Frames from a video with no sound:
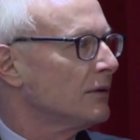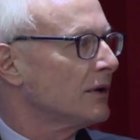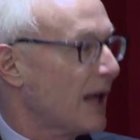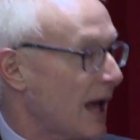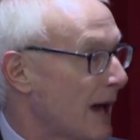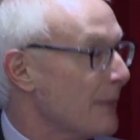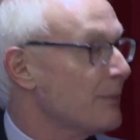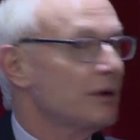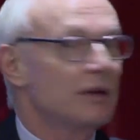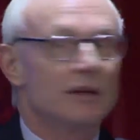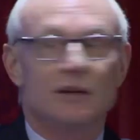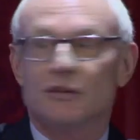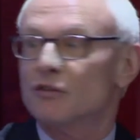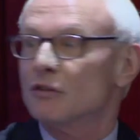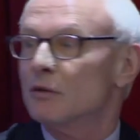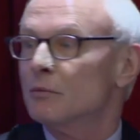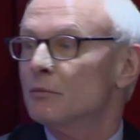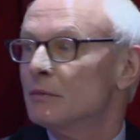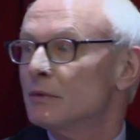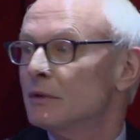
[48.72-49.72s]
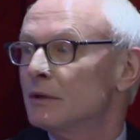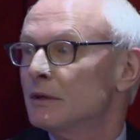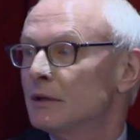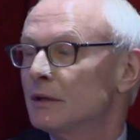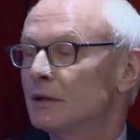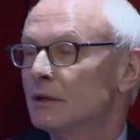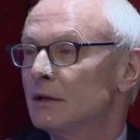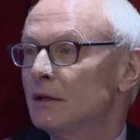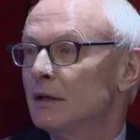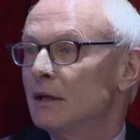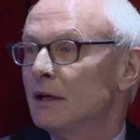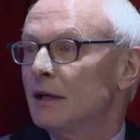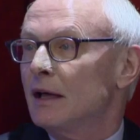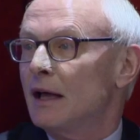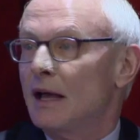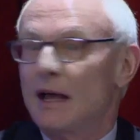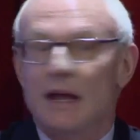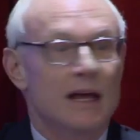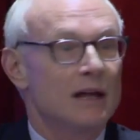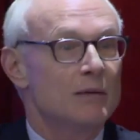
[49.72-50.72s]
capitalism
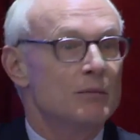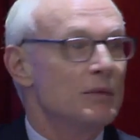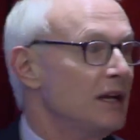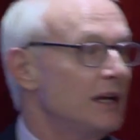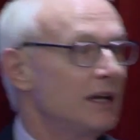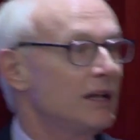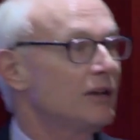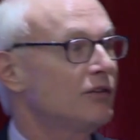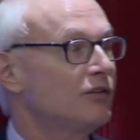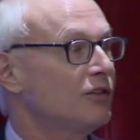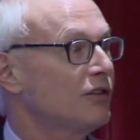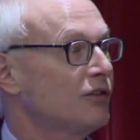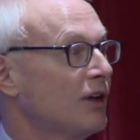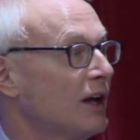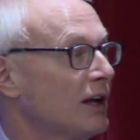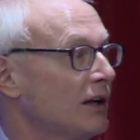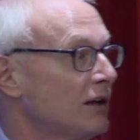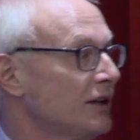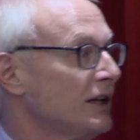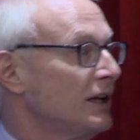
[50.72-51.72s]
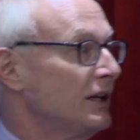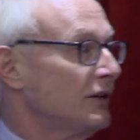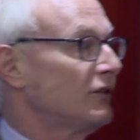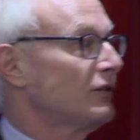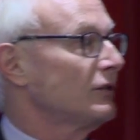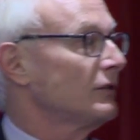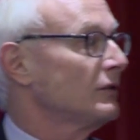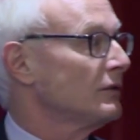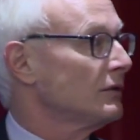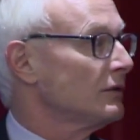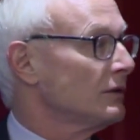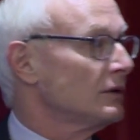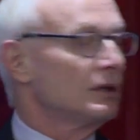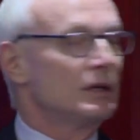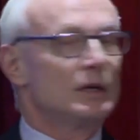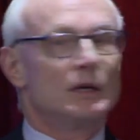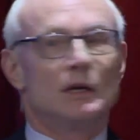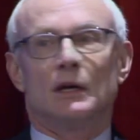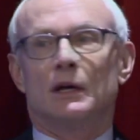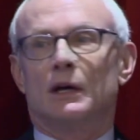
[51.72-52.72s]
and meeting societal needs.
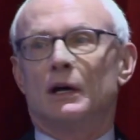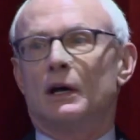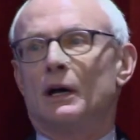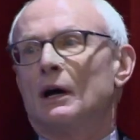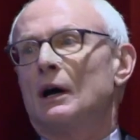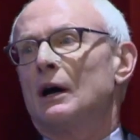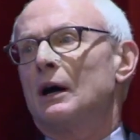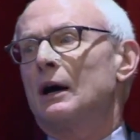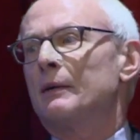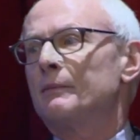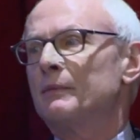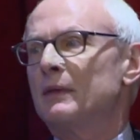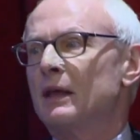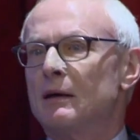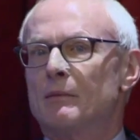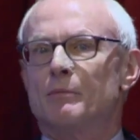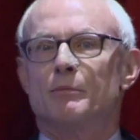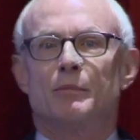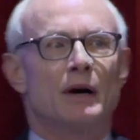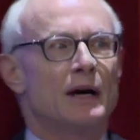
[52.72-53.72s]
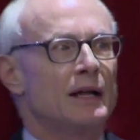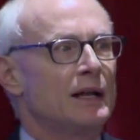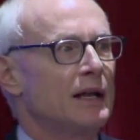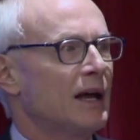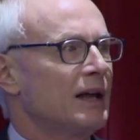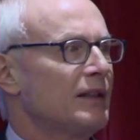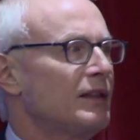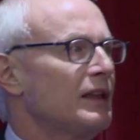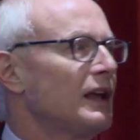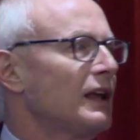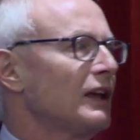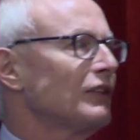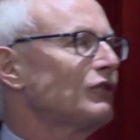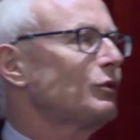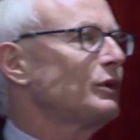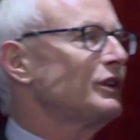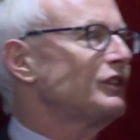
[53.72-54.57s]
But I think as